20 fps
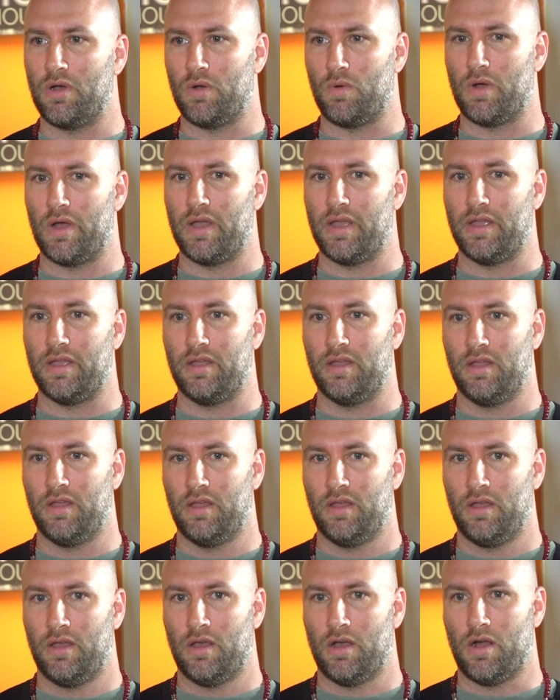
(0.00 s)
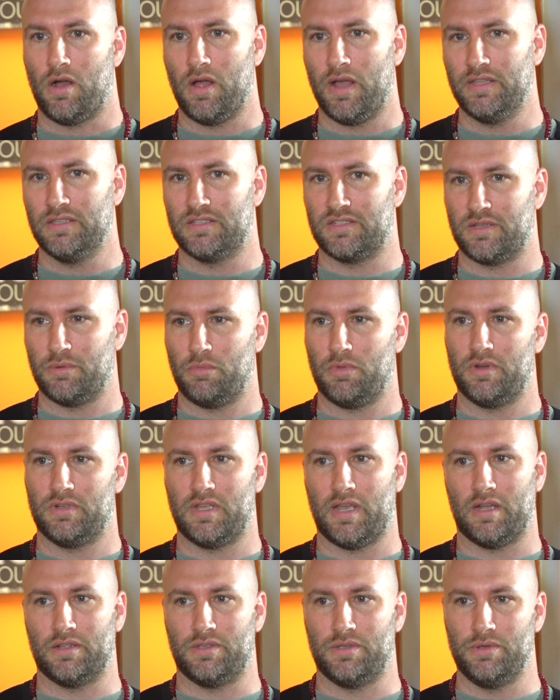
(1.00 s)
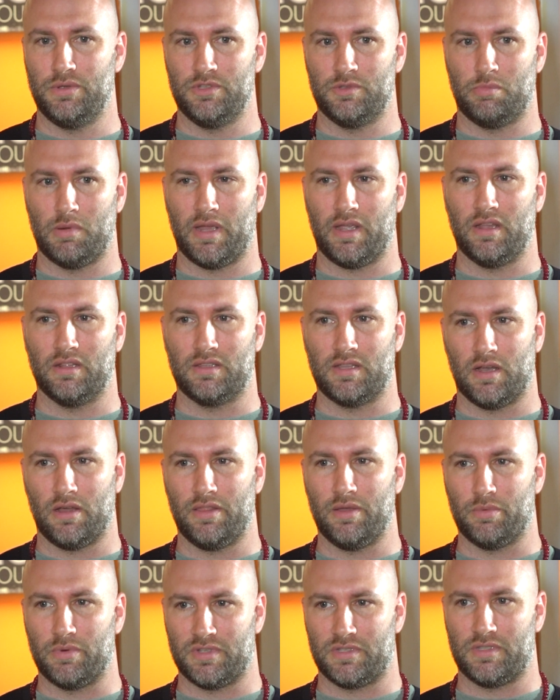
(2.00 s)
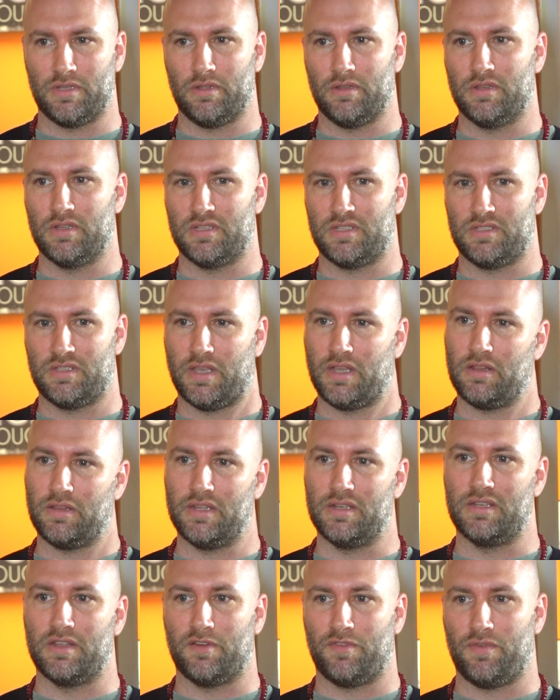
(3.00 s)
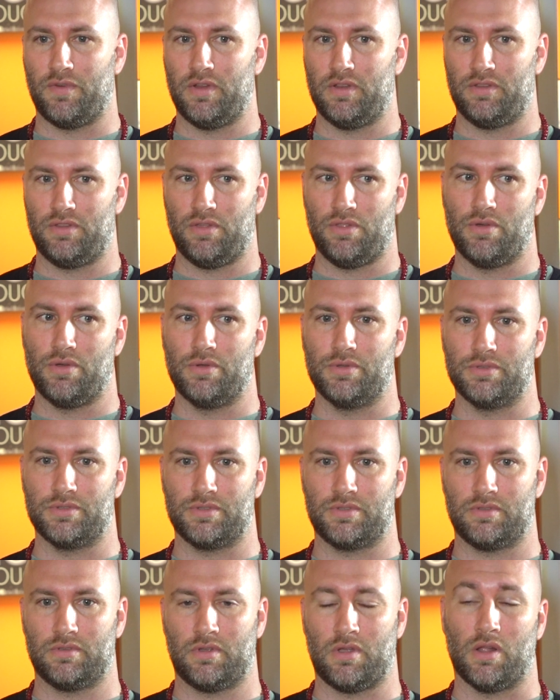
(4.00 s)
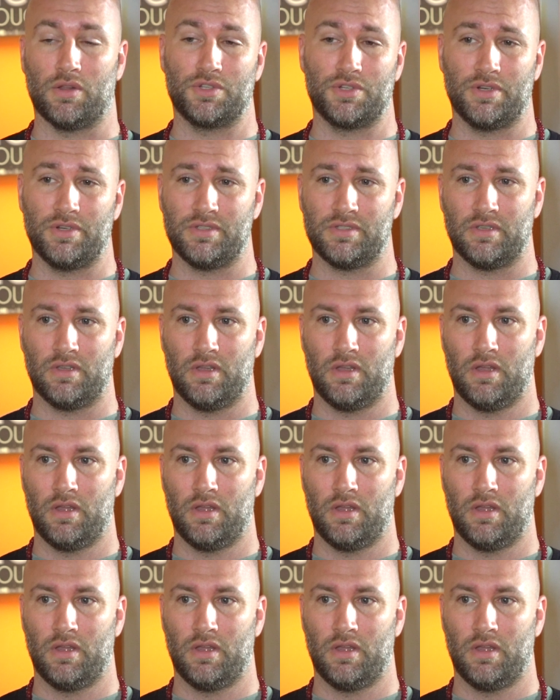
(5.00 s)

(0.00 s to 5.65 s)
Hawaii, all had similar tattoos, but I could tell they were still distinctly different to those cultures.